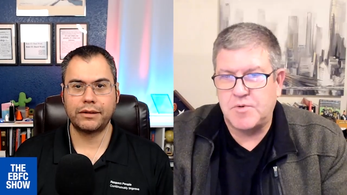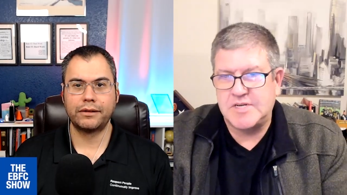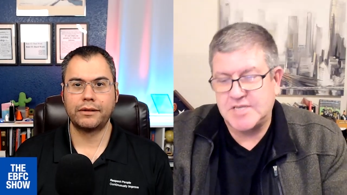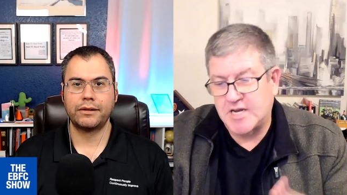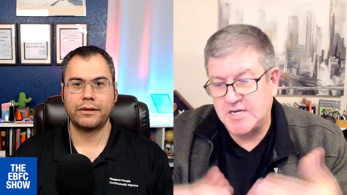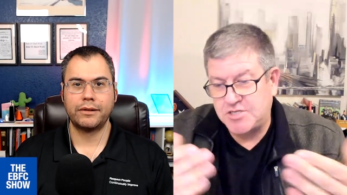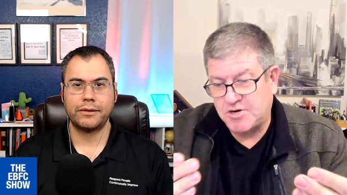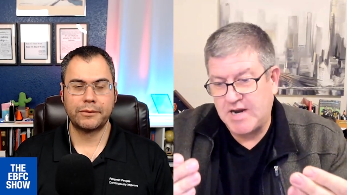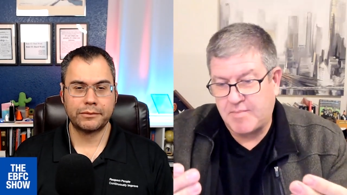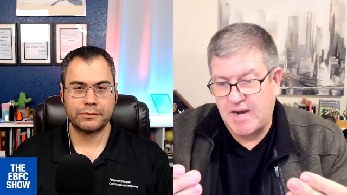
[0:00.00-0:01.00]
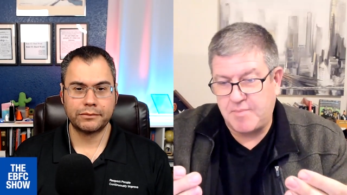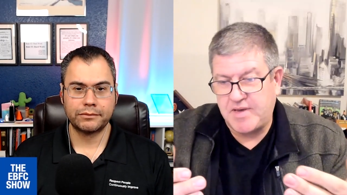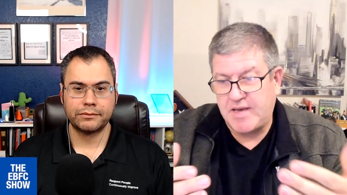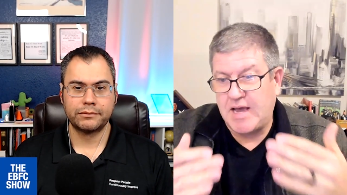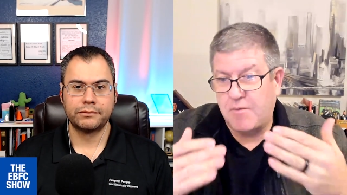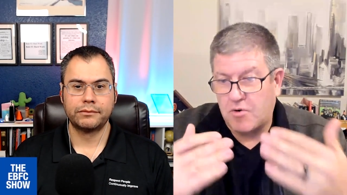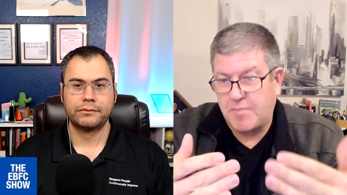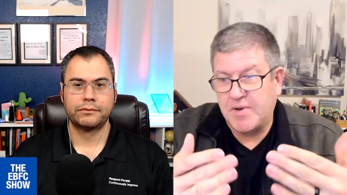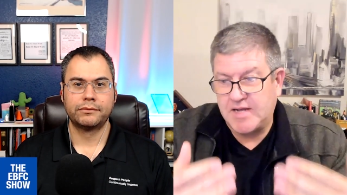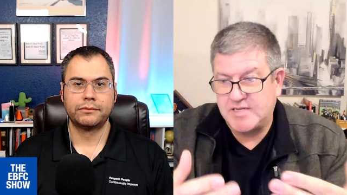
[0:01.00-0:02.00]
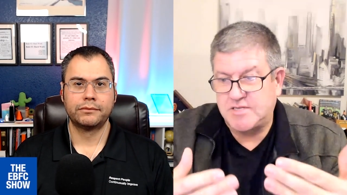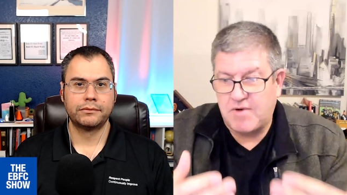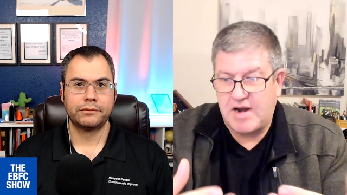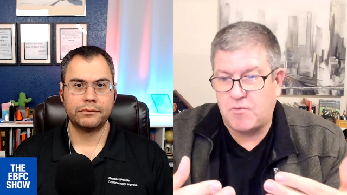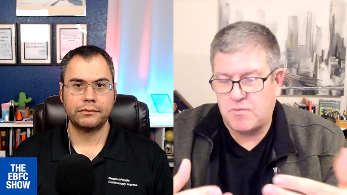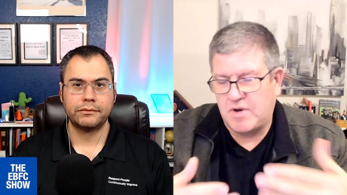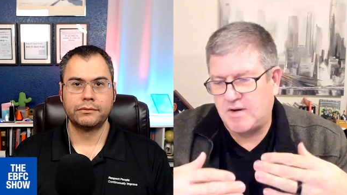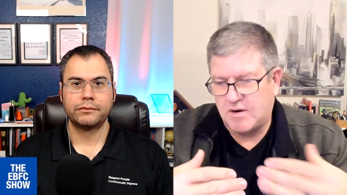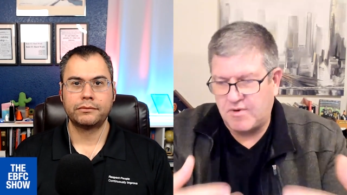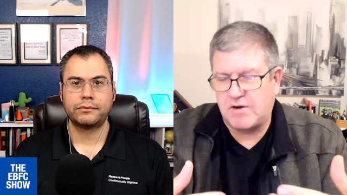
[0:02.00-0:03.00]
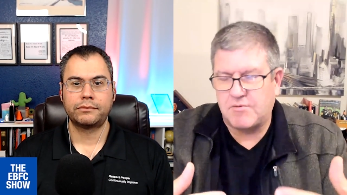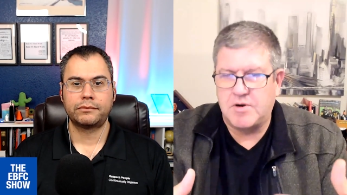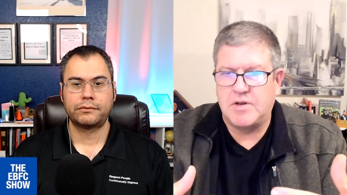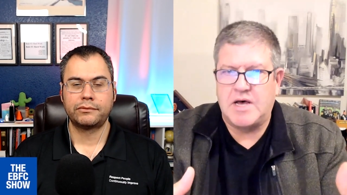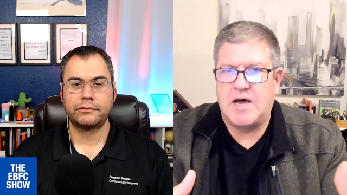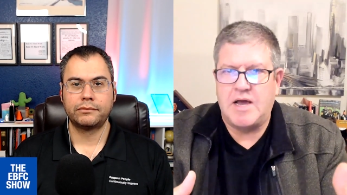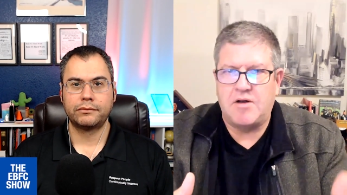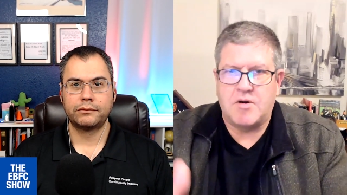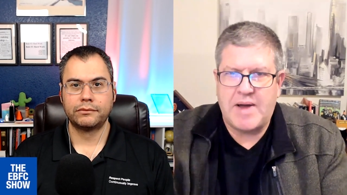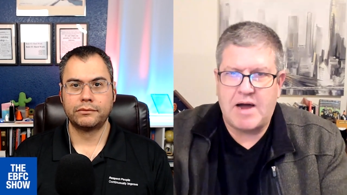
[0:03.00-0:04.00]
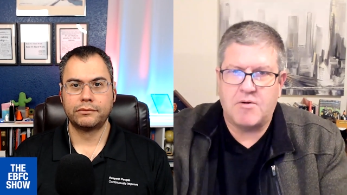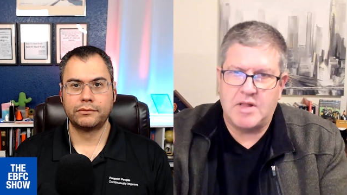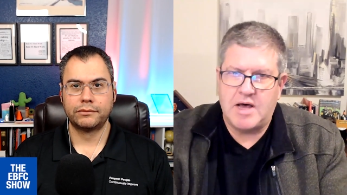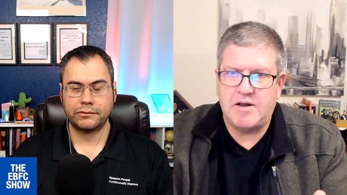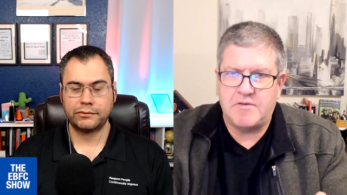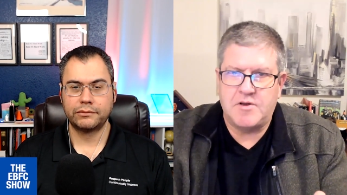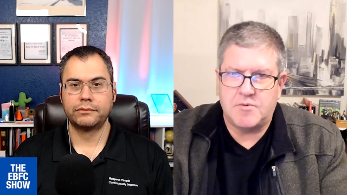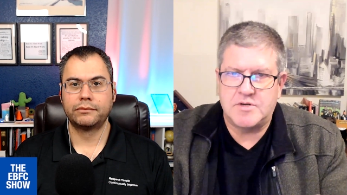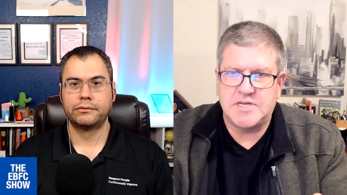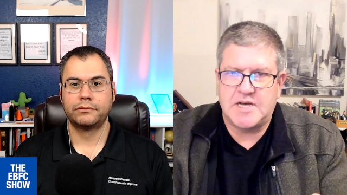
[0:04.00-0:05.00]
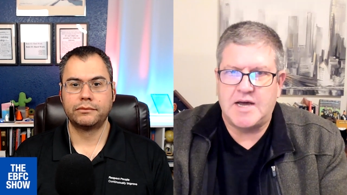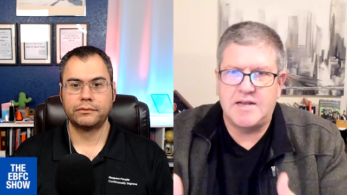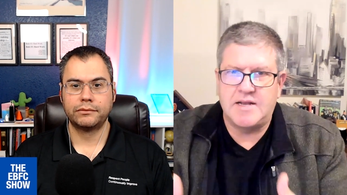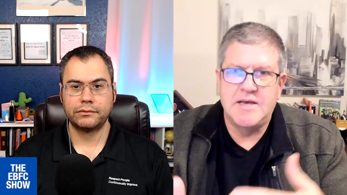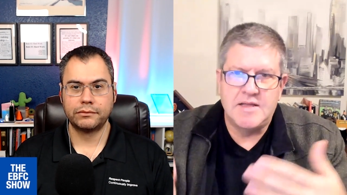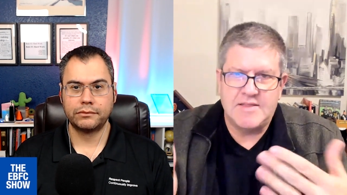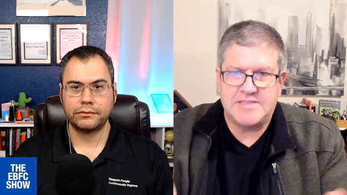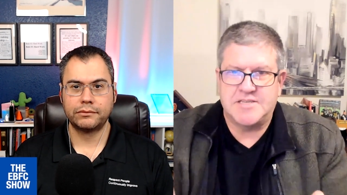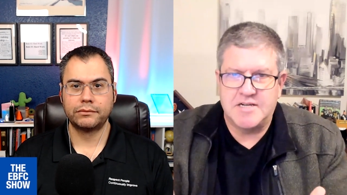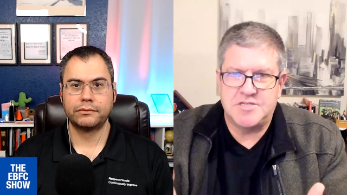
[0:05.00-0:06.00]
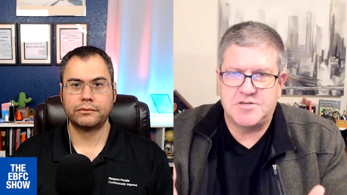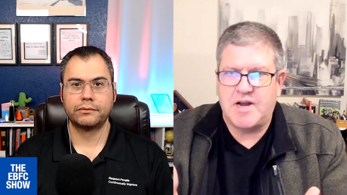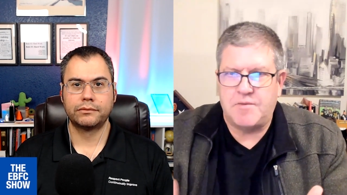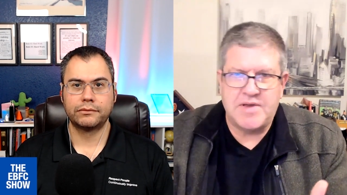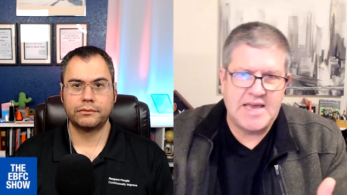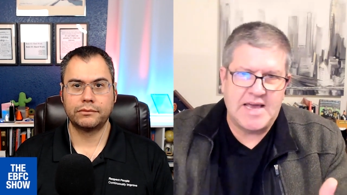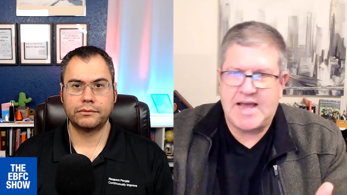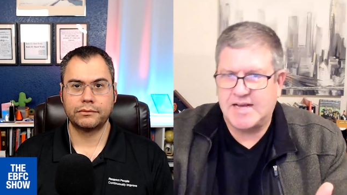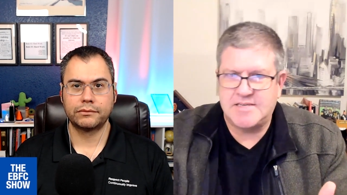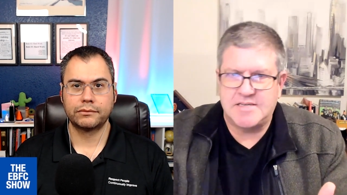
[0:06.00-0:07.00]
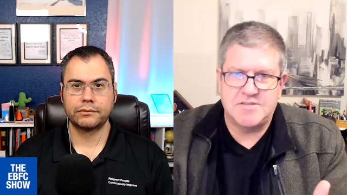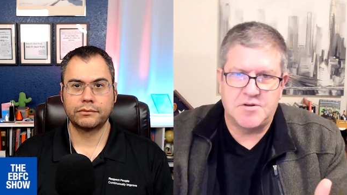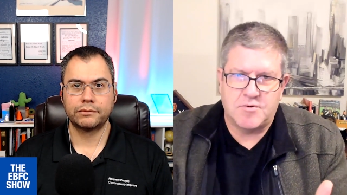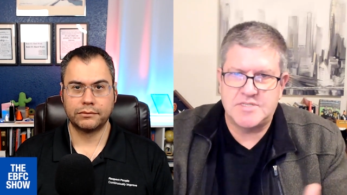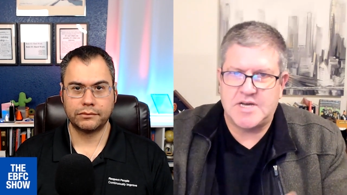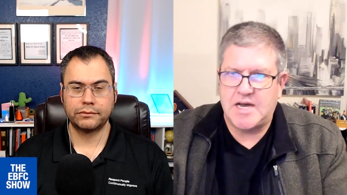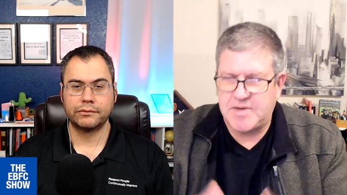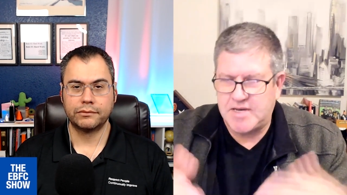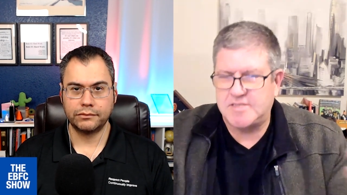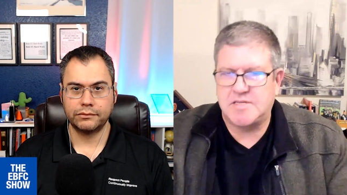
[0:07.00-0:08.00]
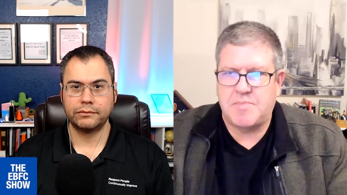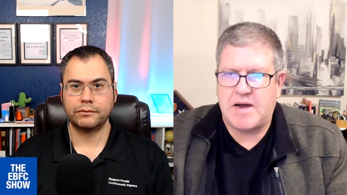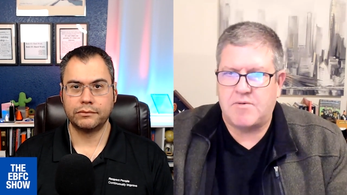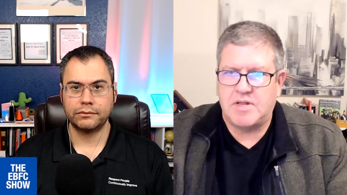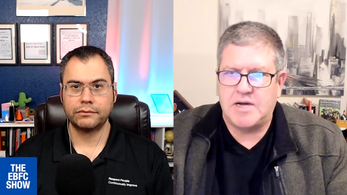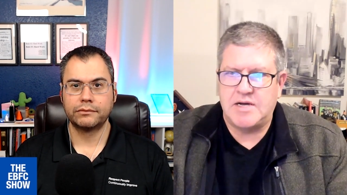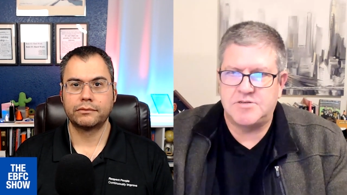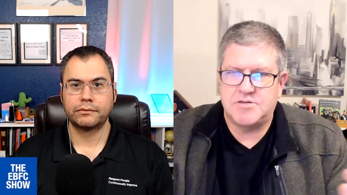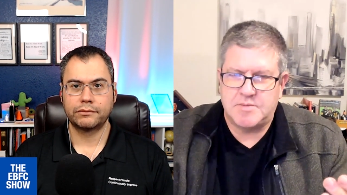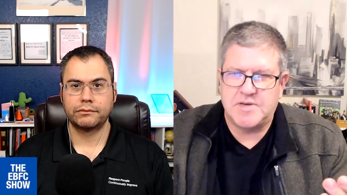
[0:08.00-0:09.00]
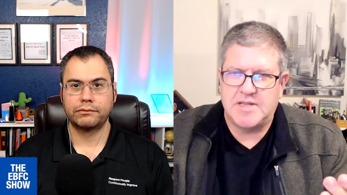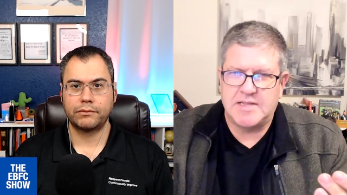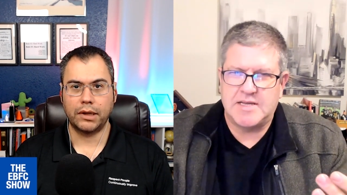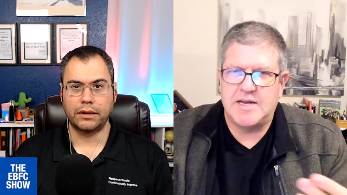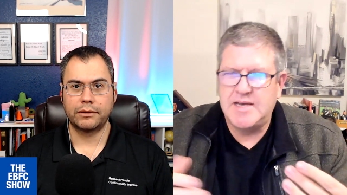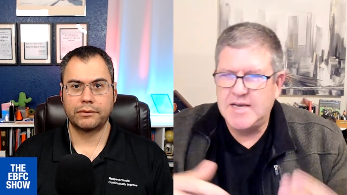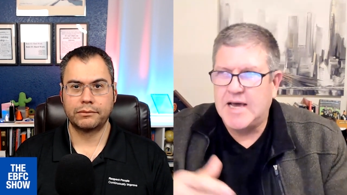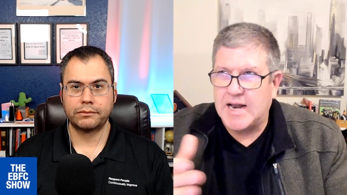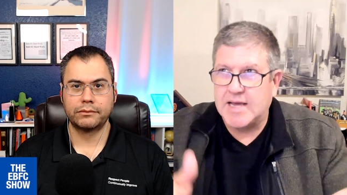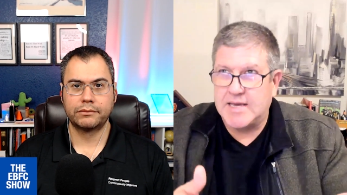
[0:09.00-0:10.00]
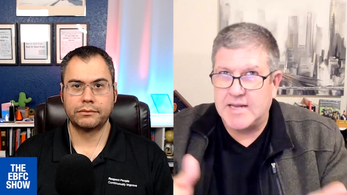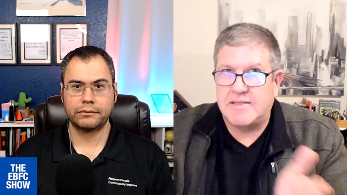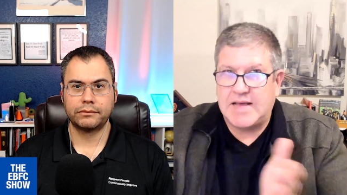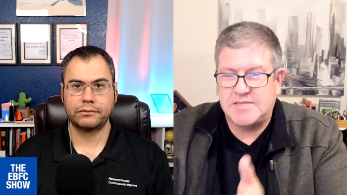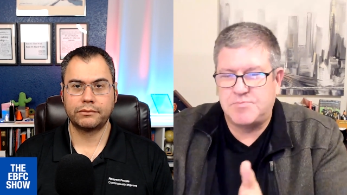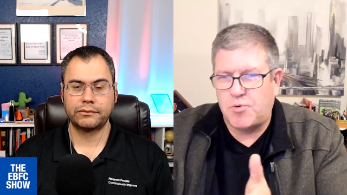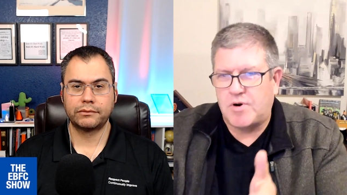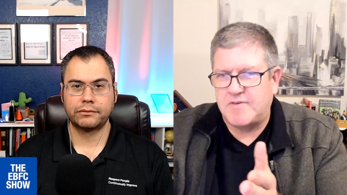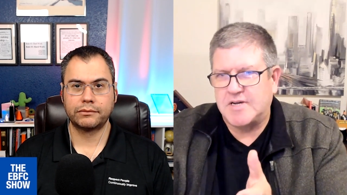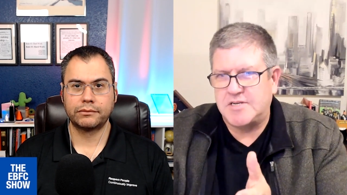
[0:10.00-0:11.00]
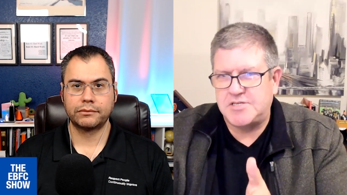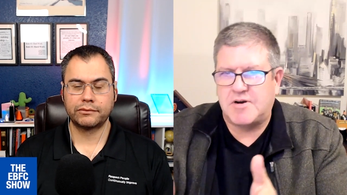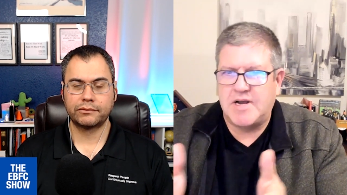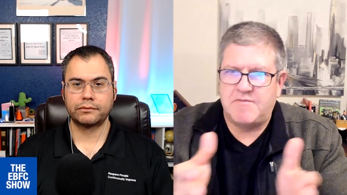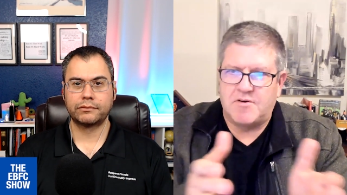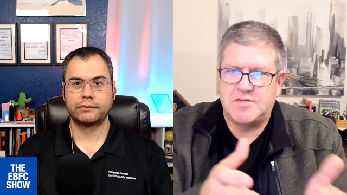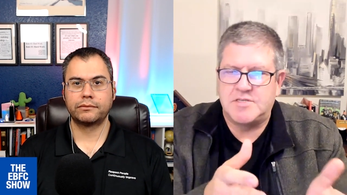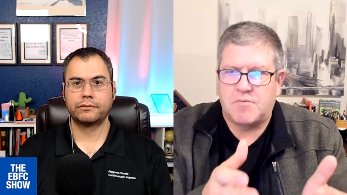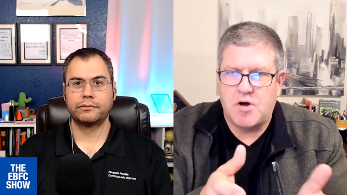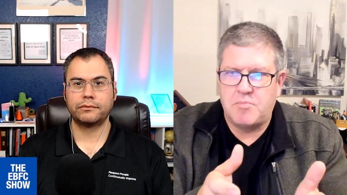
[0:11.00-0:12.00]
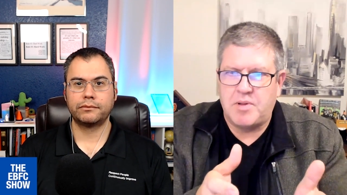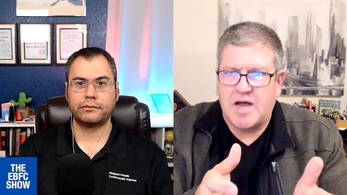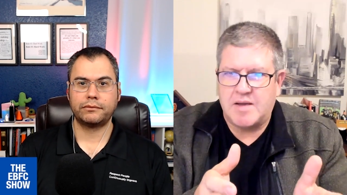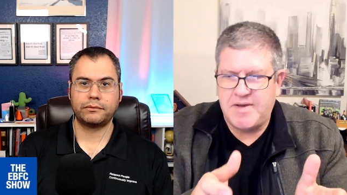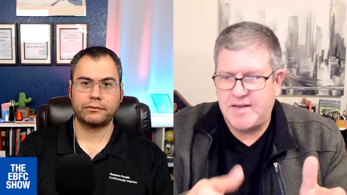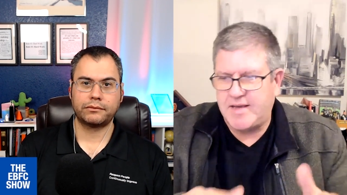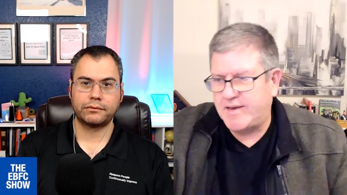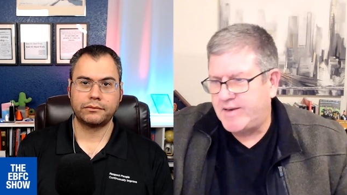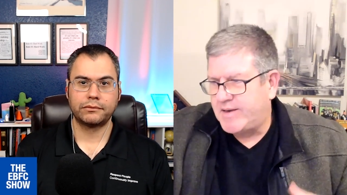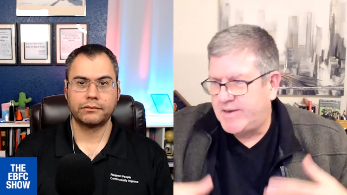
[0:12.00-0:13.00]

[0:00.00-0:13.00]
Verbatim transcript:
Speaker 1: Whereas a constraint might be, hey, we're up against a rail uh, a railroad line or a power line on the north side. That's a constraint. We can't access the north side because of the power lines or something right. like that. And I get it. That's more of a constraint versus a roadblock, meaning